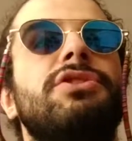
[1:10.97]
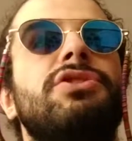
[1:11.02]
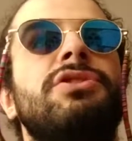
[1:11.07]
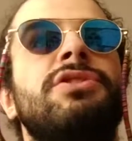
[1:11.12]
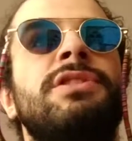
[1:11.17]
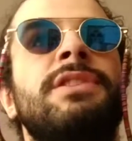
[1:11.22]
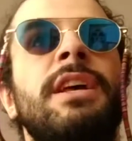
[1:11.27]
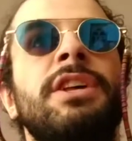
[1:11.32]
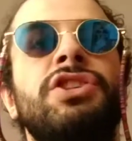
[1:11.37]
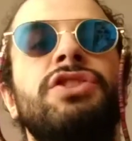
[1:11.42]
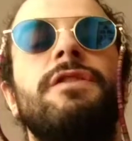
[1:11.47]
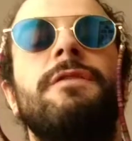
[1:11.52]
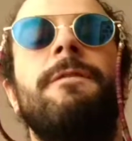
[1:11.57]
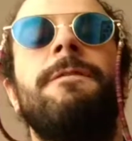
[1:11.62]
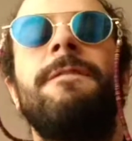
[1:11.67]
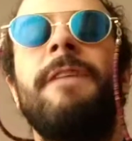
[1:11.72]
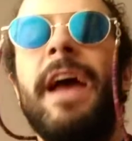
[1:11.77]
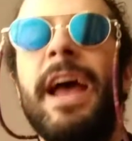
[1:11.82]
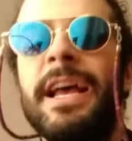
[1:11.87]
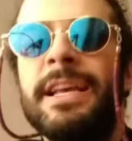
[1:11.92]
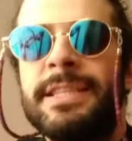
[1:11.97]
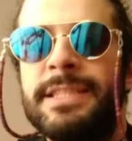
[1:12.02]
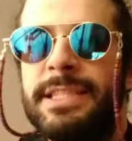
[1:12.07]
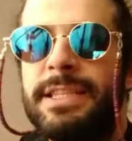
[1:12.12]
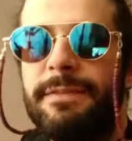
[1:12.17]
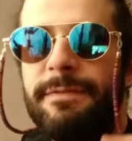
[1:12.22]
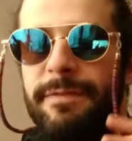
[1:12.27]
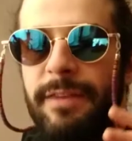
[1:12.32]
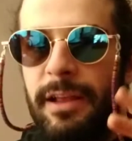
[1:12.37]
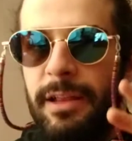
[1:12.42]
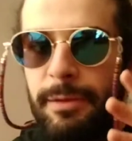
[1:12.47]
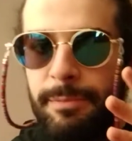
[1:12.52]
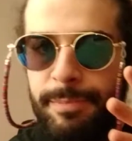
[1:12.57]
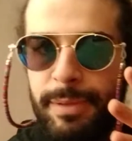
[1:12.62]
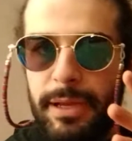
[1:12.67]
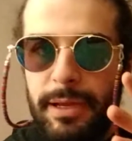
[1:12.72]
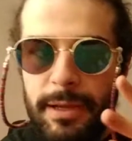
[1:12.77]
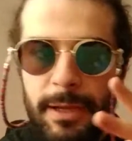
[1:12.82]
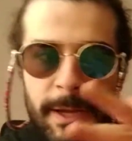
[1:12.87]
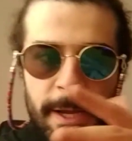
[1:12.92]
such a fast
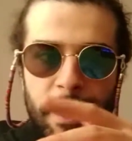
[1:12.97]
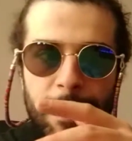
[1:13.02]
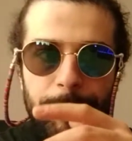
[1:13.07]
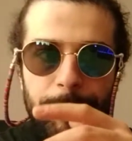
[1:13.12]
developing